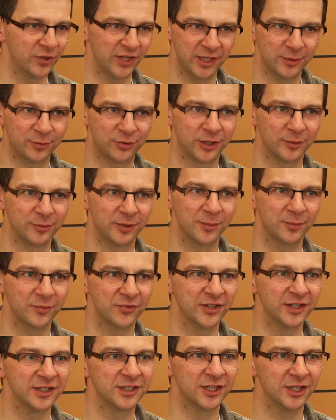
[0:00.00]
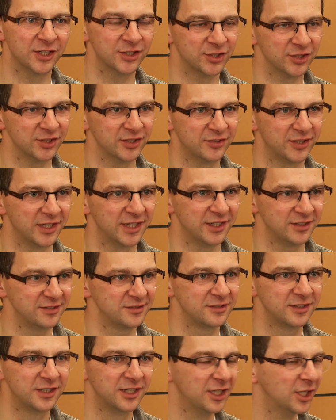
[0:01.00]
with any problems that occur during the
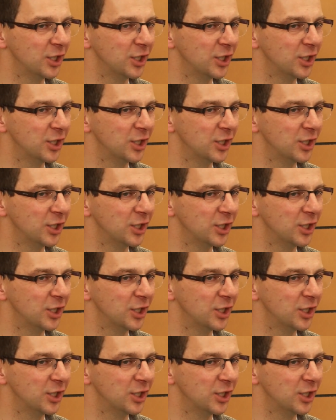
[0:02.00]
test.